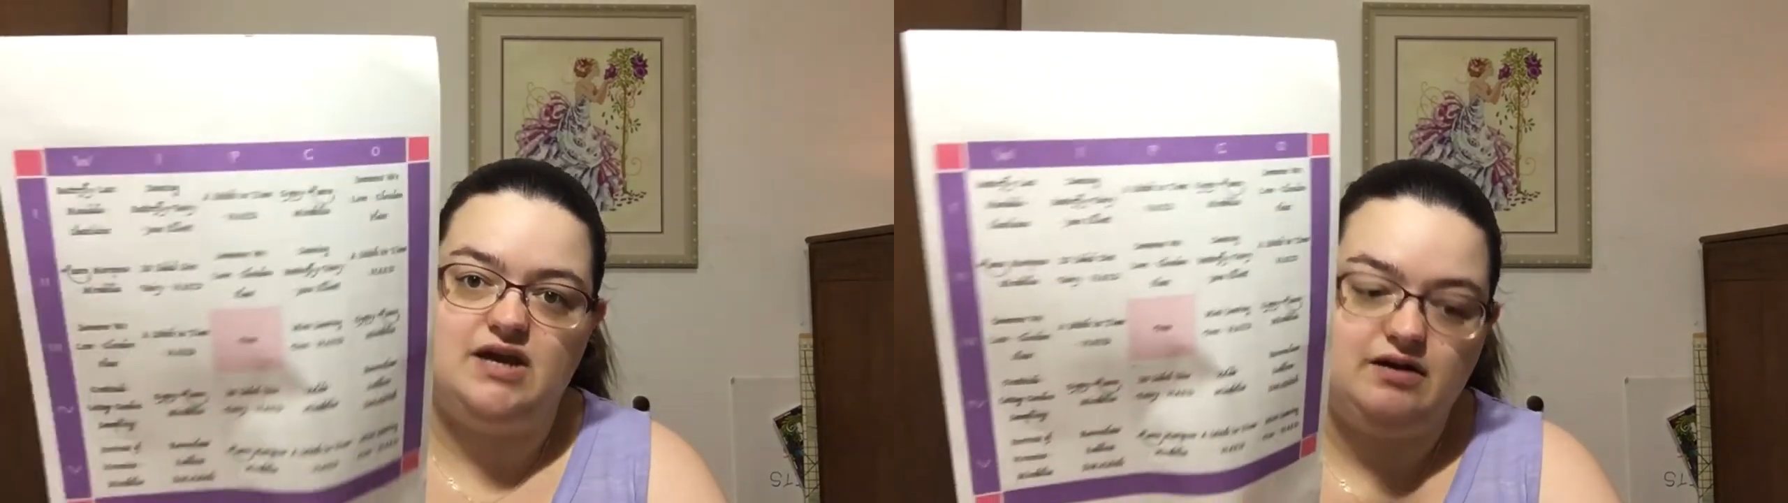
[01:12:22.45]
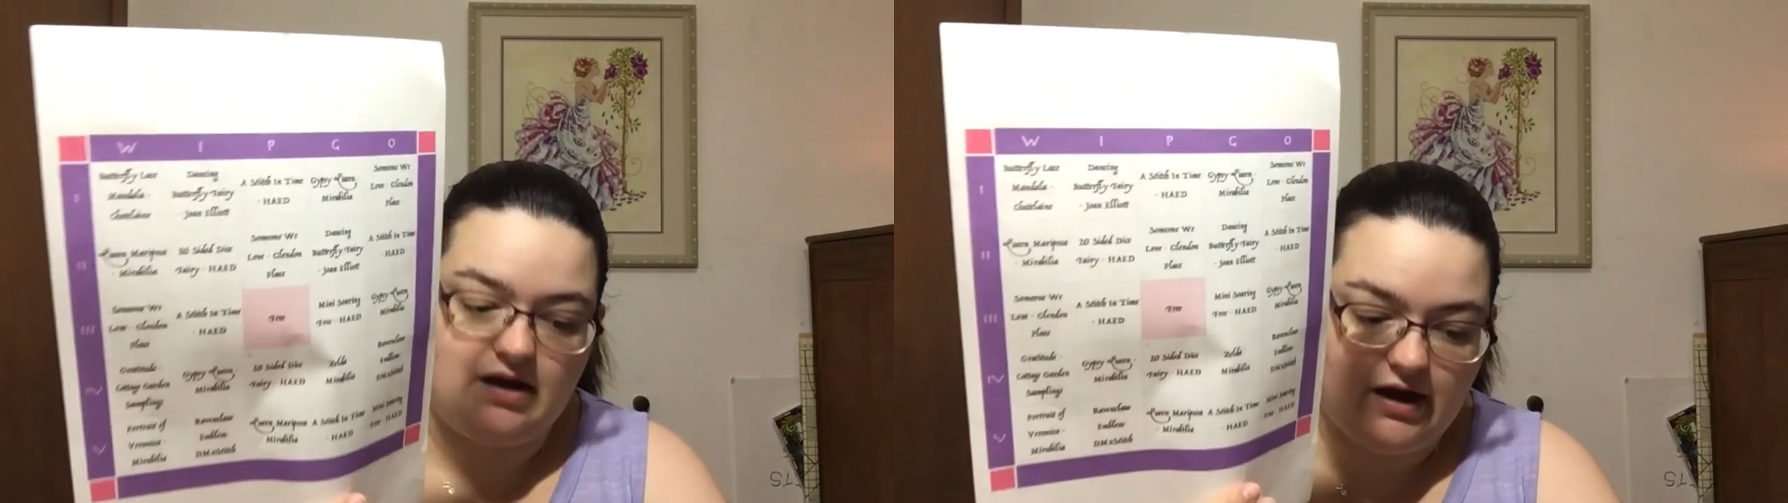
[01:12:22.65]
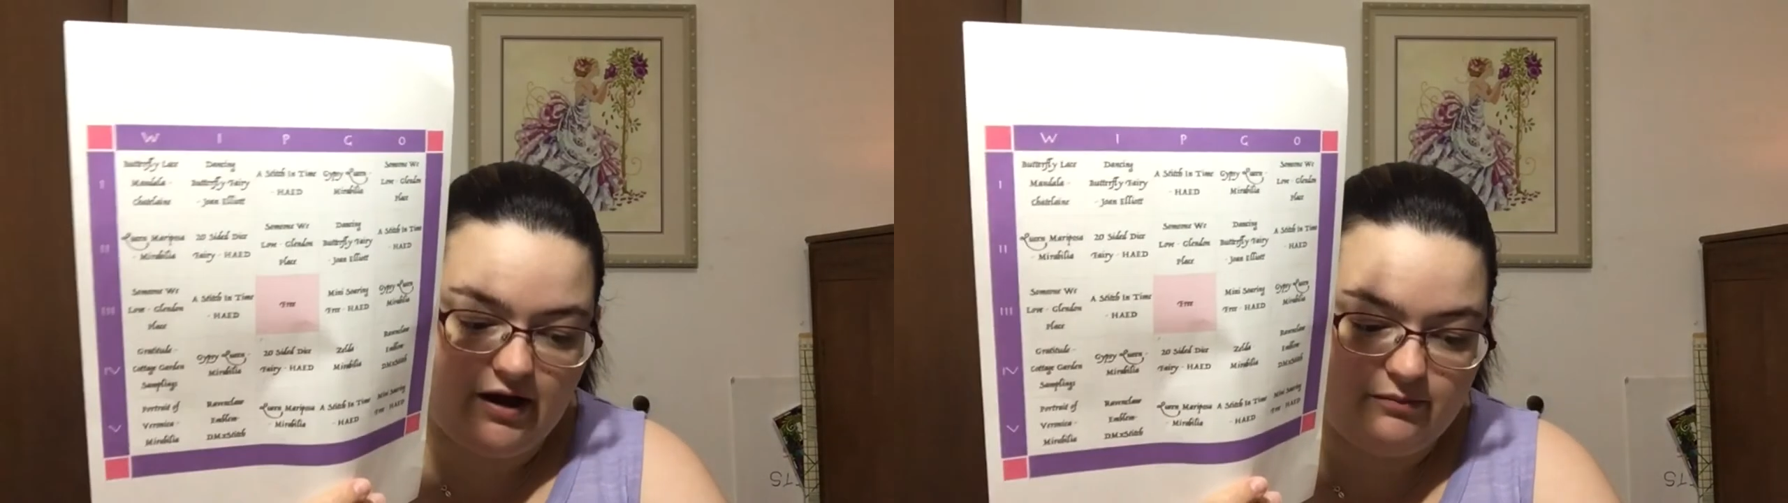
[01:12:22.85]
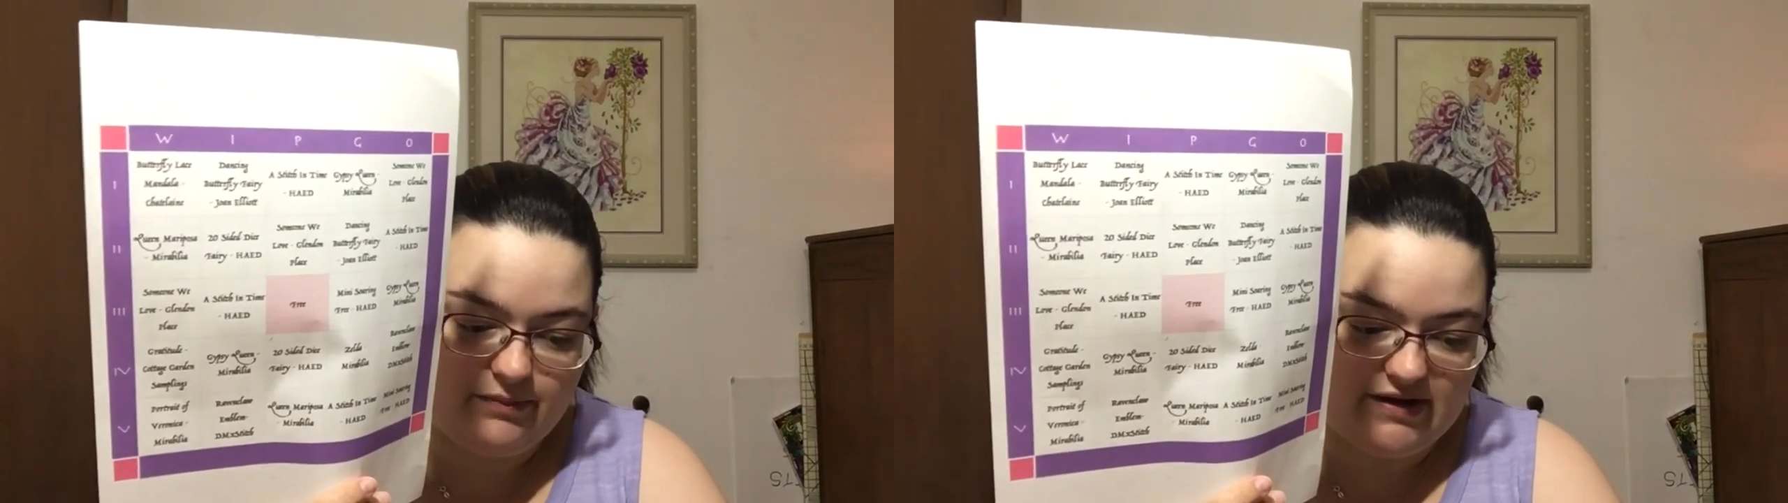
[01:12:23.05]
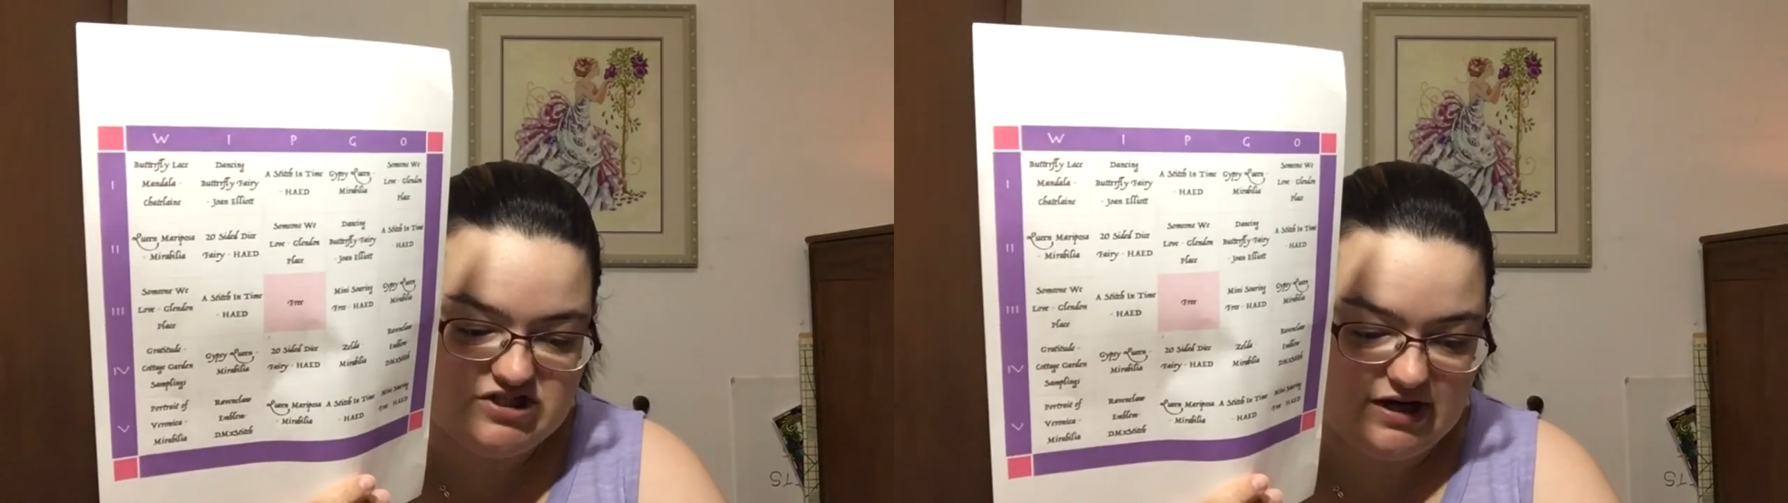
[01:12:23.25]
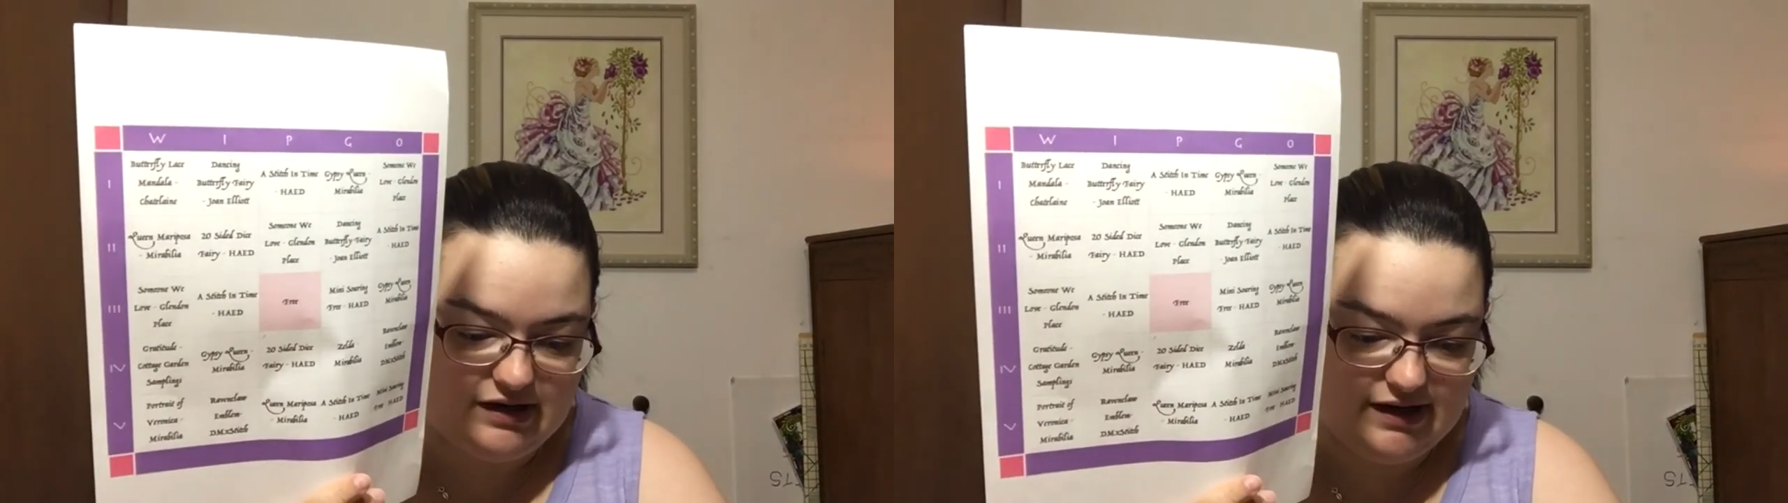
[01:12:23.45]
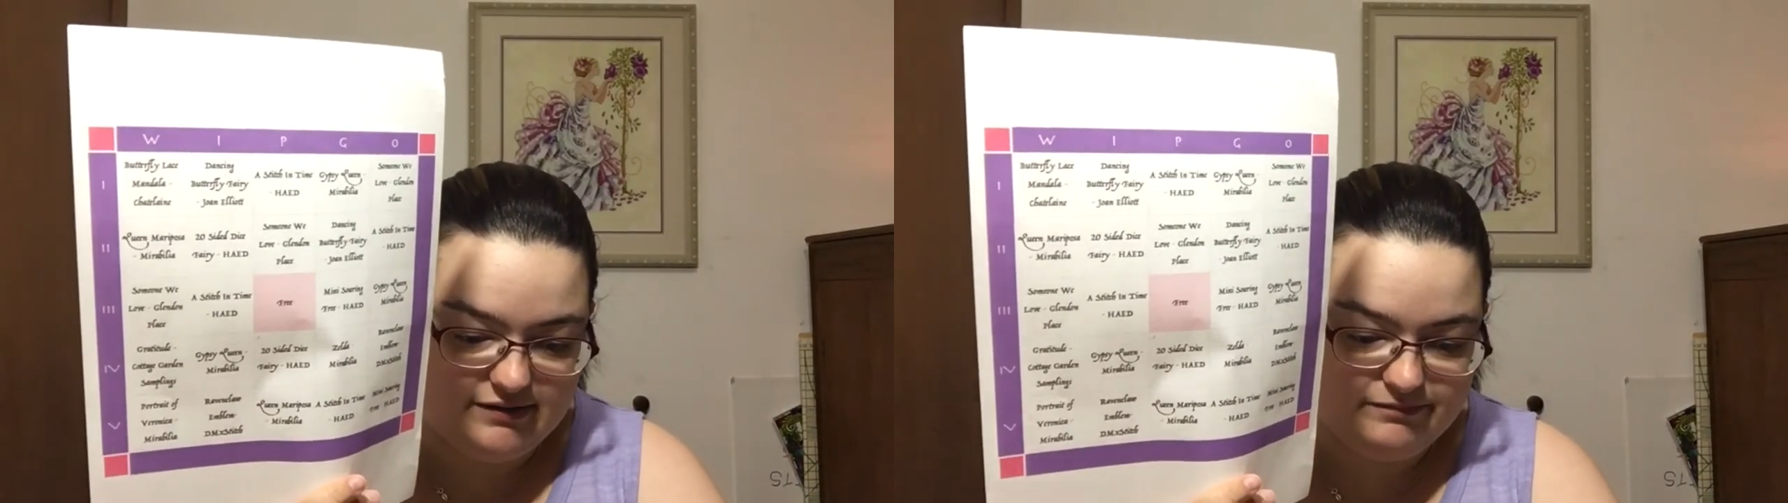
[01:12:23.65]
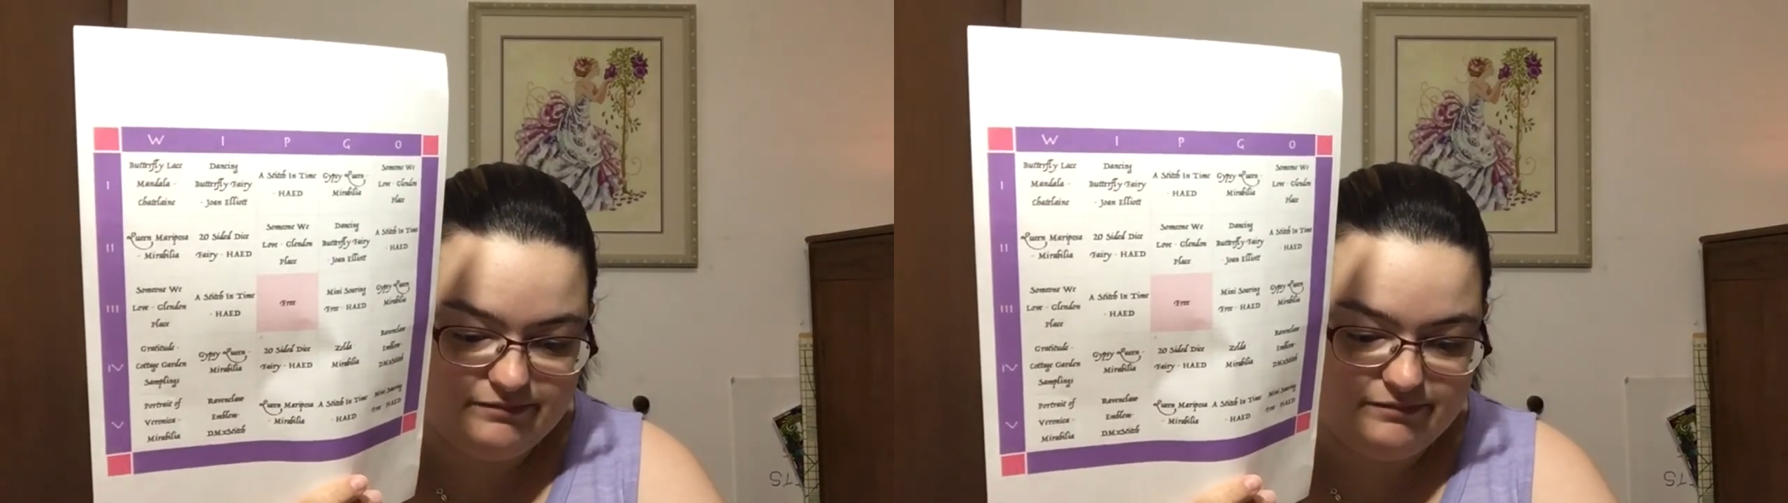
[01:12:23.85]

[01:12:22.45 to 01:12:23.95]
by Chatelaine.